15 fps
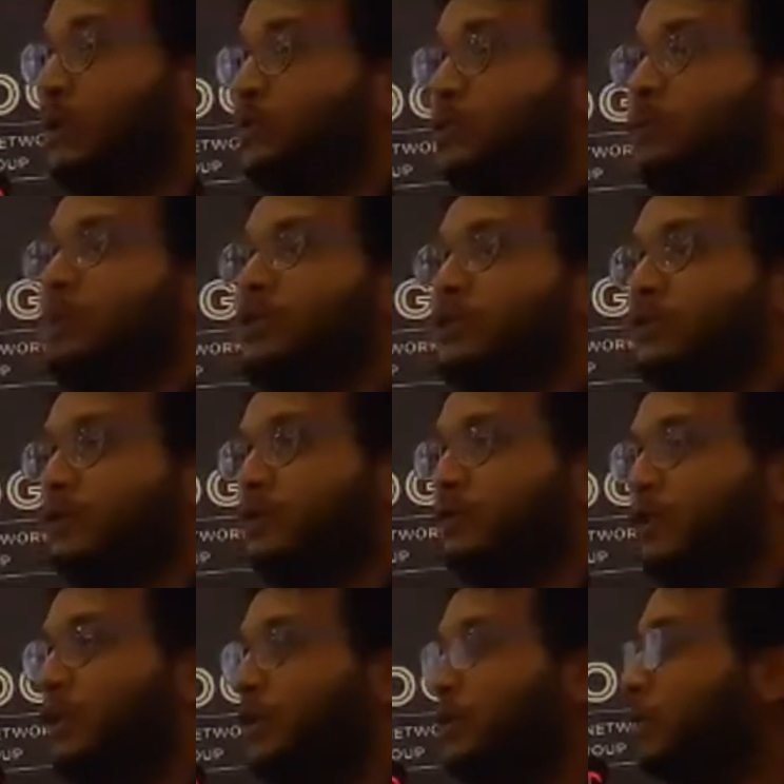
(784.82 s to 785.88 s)
would be useful
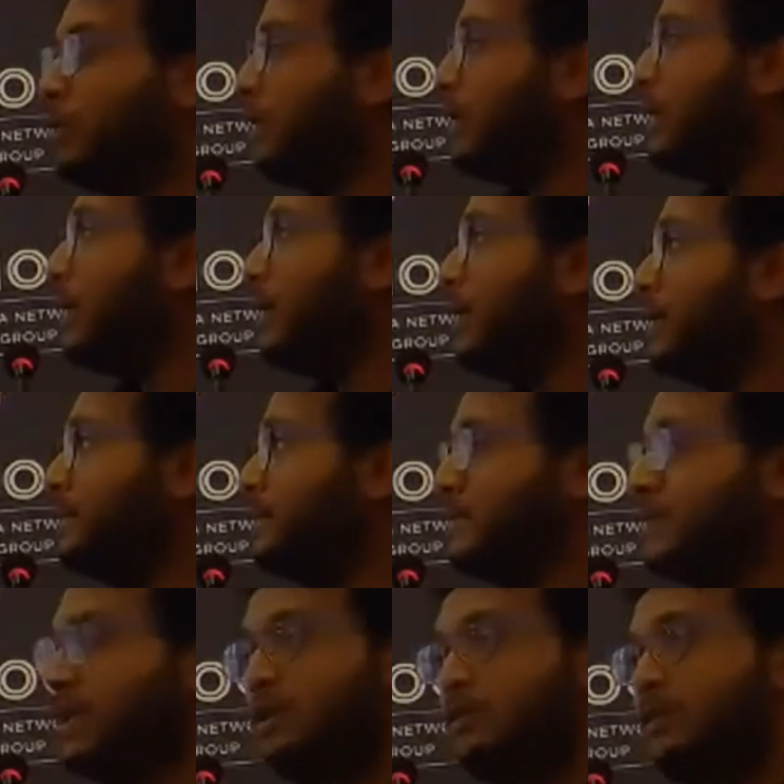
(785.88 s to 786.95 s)
for you,
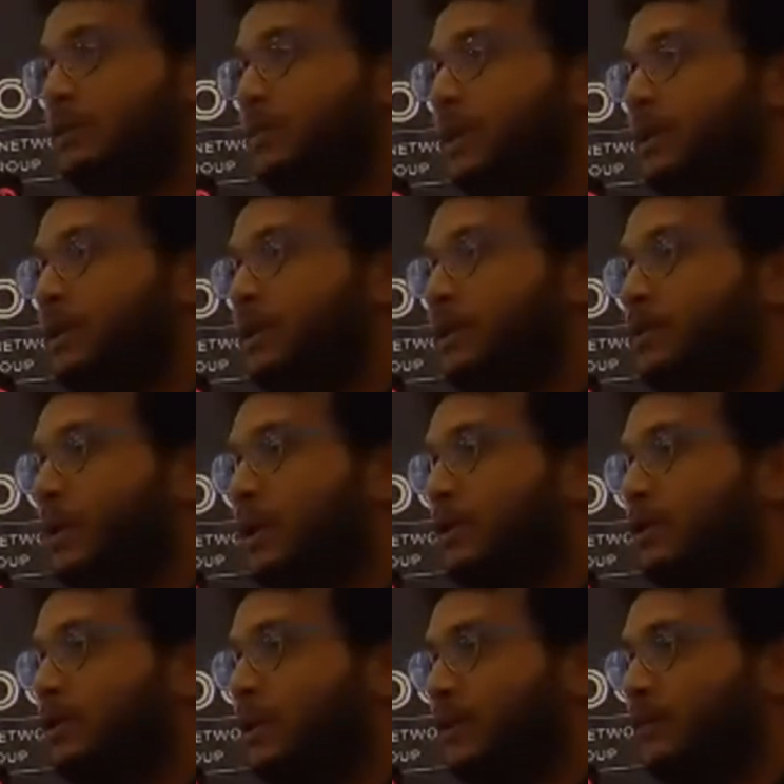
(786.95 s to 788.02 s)
send us feedback at
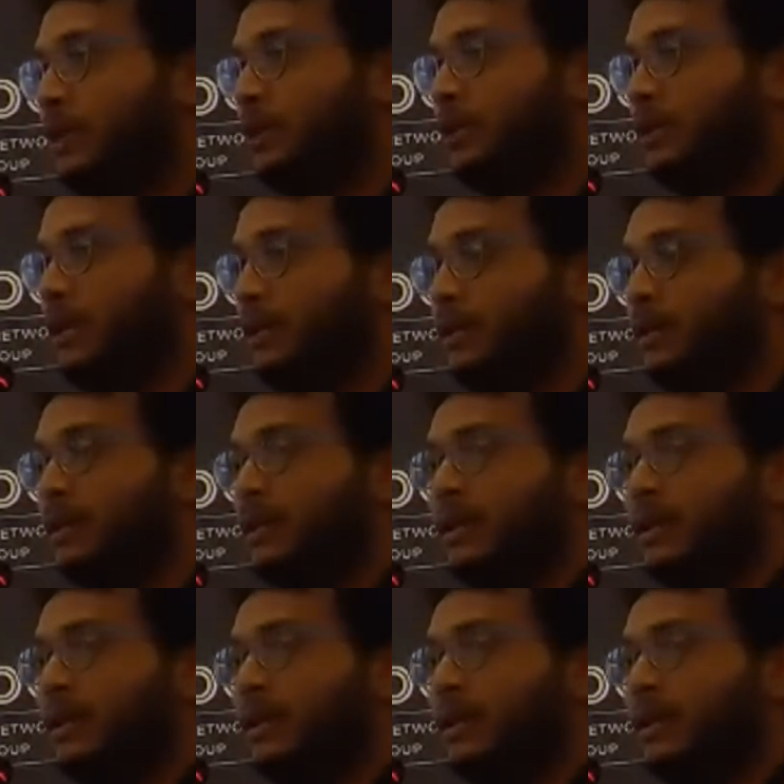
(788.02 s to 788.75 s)
wider.africa.net.